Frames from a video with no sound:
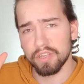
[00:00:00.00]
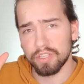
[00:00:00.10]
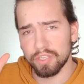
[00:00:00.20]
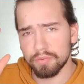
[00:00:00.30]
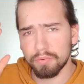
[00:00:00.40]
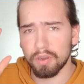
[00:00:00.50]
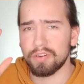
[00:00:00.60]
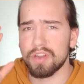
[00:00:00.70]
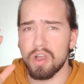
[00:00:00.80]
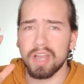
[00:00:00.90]
you
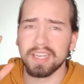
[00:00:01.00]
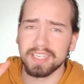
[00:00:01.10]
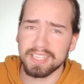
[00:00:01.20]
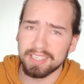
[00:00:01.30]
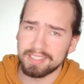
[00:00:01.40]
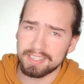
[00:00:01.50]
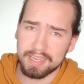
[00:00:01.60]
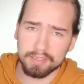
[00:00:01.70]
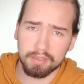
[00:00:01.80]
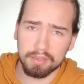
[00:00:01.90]
are not dead
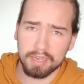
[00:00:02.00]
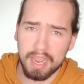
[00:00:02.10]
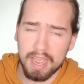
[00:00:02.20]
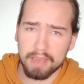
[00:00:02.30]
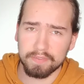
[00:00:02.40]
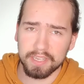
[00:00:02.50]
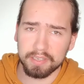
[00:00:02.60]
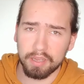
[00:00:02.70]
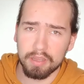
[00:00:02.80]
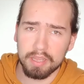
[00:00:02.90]
set on
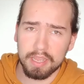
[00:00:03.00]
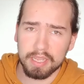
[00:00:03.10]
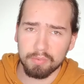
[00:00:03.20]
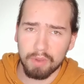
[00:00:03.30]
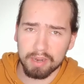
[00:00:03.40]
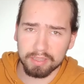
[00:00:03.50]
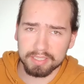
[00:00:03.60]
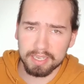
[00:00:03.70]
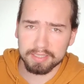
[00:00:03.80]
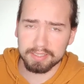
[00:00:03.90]
having a
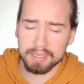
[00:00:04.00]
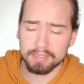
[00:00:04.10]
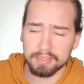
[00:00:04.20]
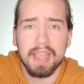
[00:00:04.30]
wireless headset,